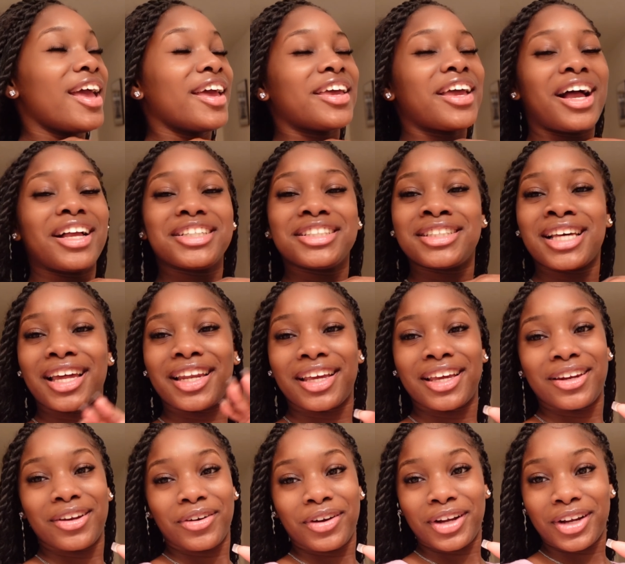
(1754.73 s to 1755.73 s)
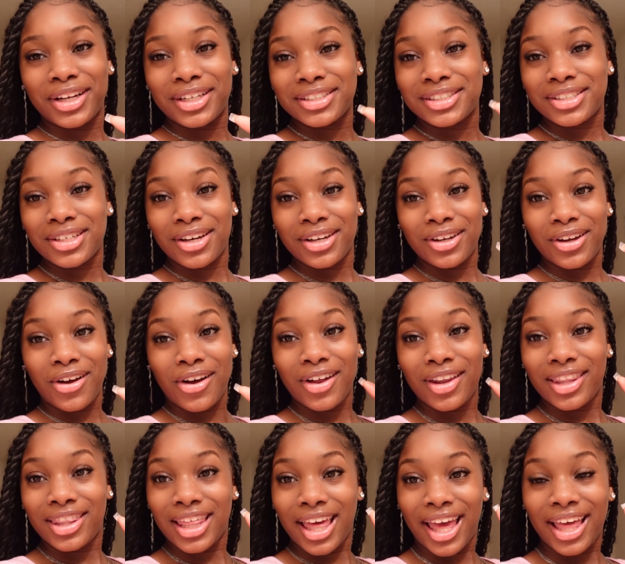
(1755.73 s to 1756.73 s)
y'all, just had to get on here and tell
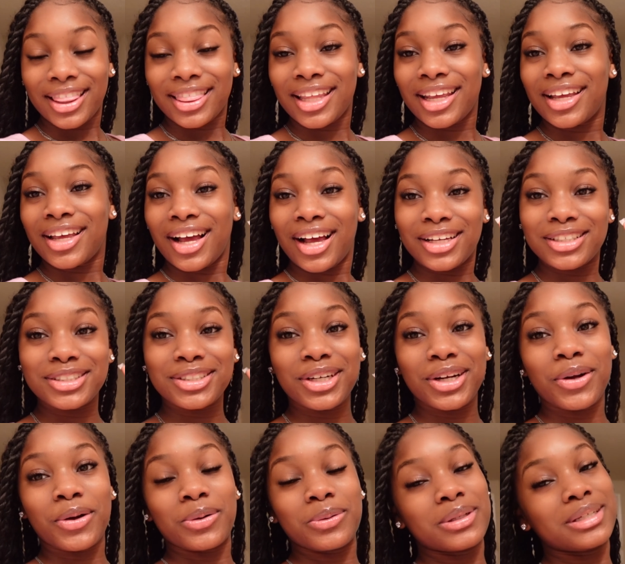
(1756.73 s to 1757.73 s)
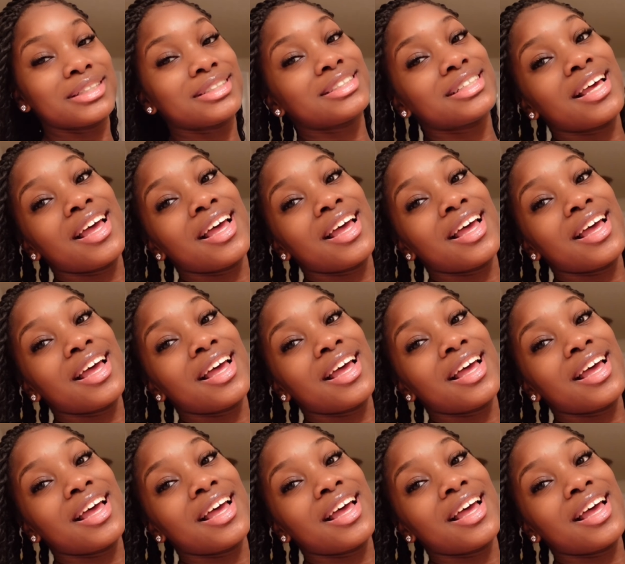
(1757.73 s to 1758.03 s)
y'all that the concert was